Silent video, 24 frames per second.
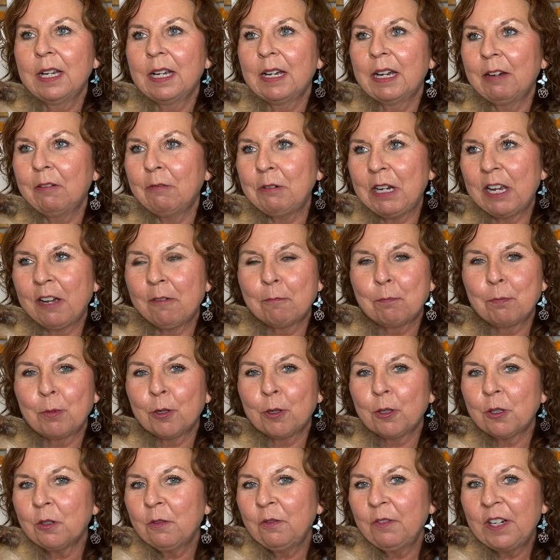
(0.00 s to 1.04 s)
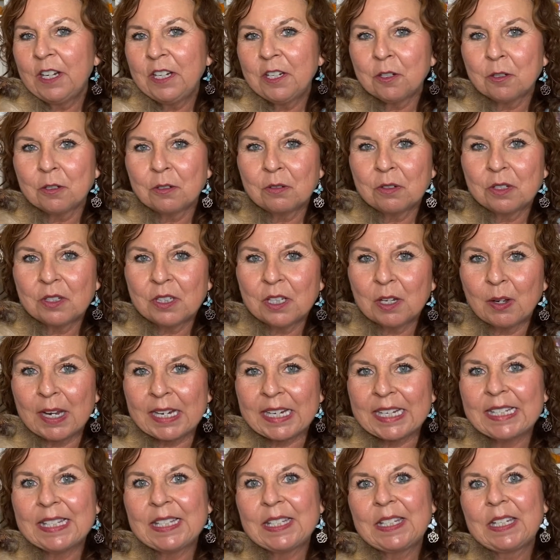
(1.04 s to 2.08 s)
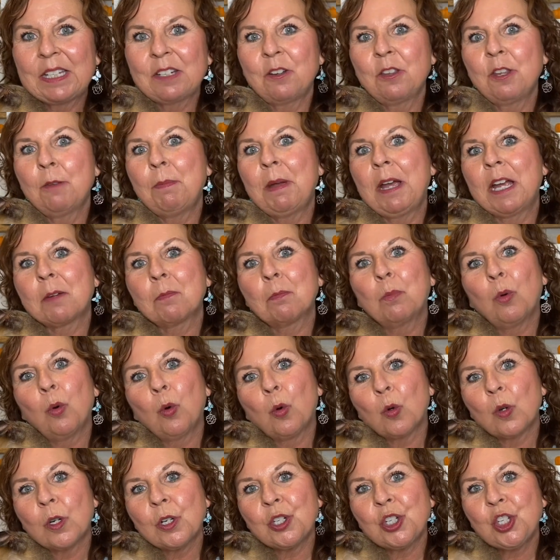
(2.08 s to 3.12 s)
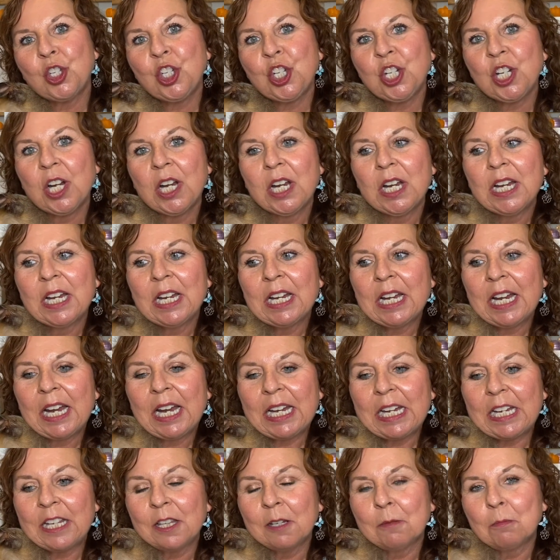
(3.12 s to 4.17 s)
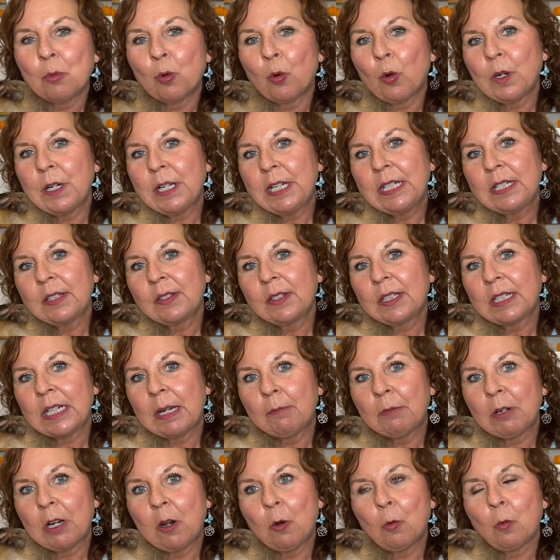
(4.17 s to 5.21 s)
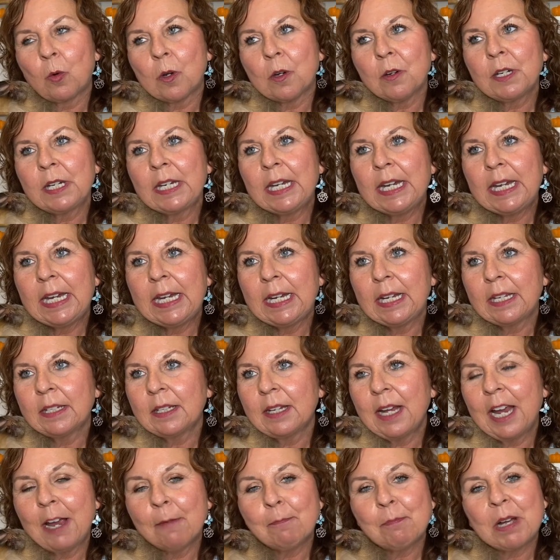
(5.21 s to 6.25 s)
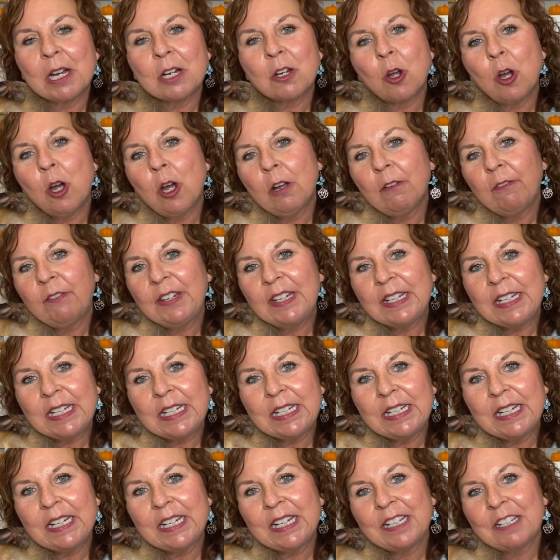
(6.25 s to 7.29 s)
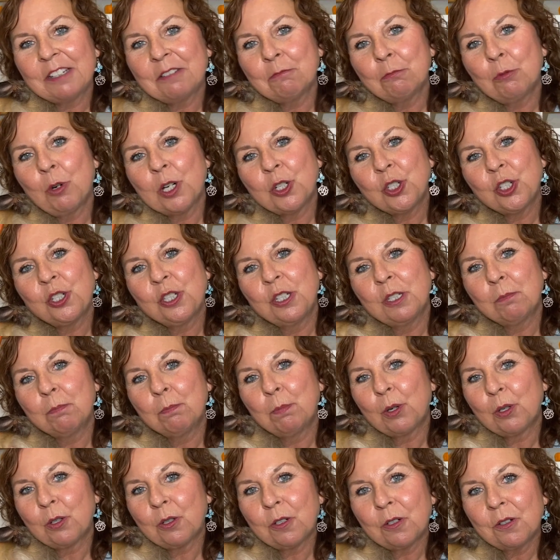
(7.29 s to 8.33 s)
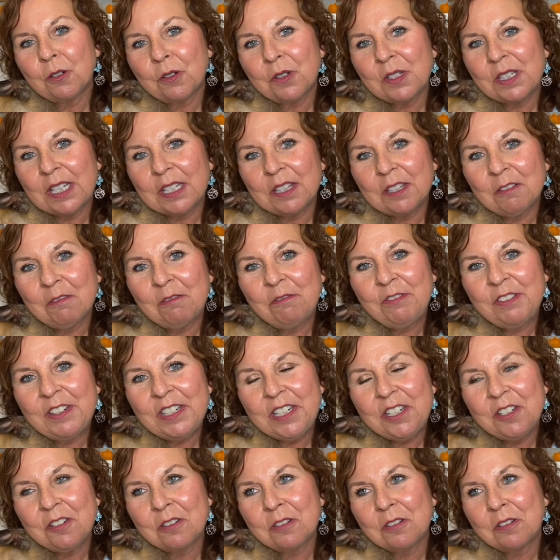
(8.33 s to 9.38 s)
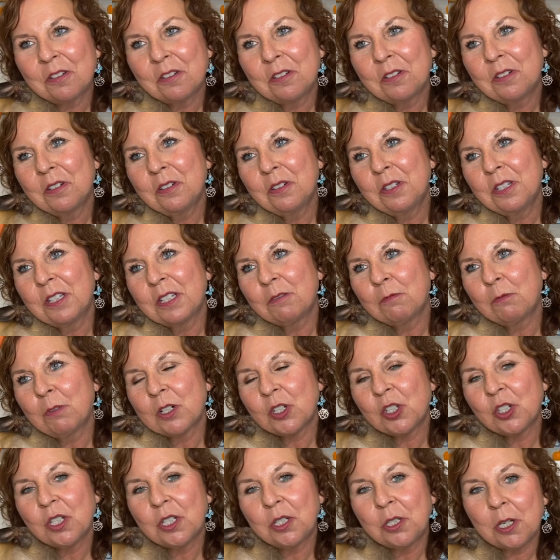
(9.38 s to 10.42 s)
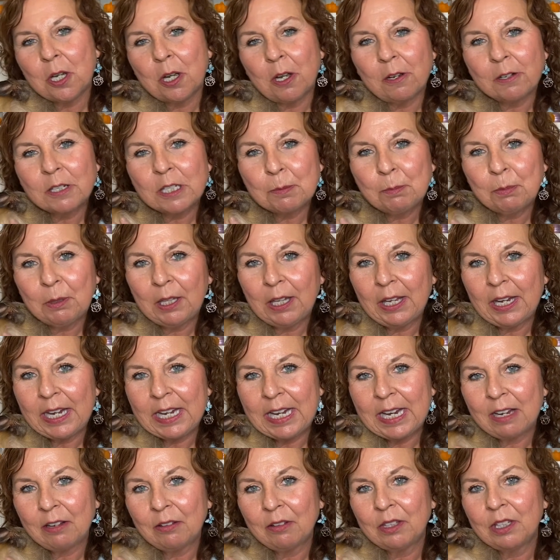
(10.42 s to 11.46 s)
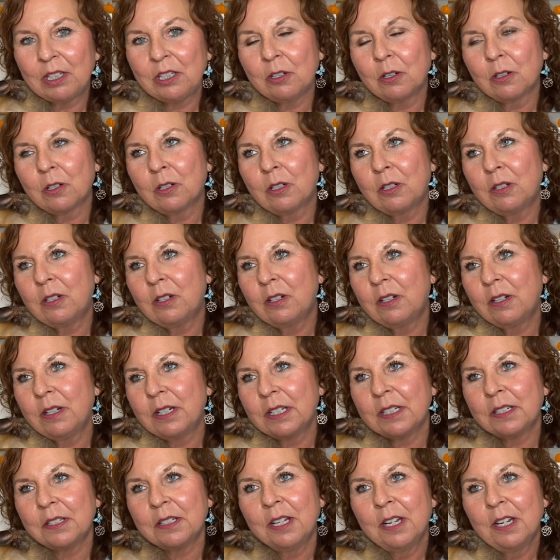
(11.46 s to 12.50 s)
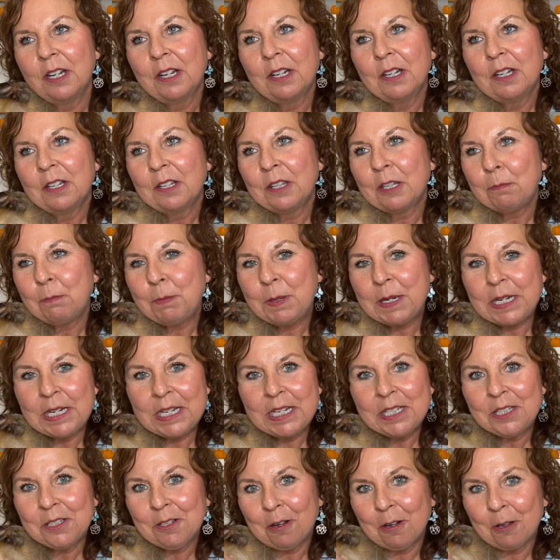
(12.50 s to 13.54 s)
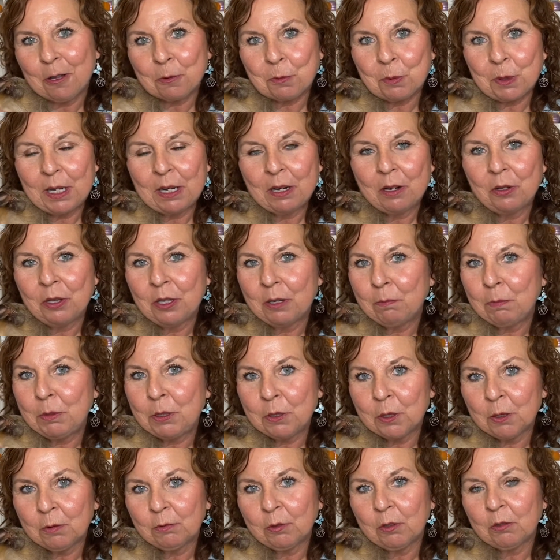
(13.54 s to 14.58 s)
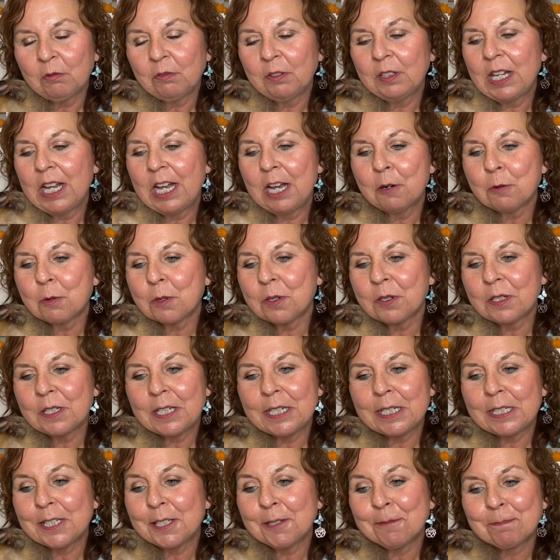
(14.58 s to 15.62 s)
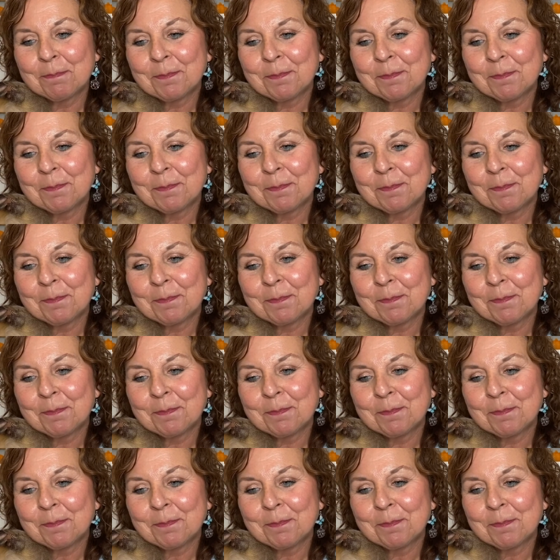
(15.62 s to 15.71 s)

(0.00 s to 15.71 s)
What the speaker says: We have bird feeders, so I can sit on the back porch in the mornings that I'm not working and have my coffee and watch the birds at the feeders and watch the dogs playing out in the yard and the bees all around the beautiful flowers. It's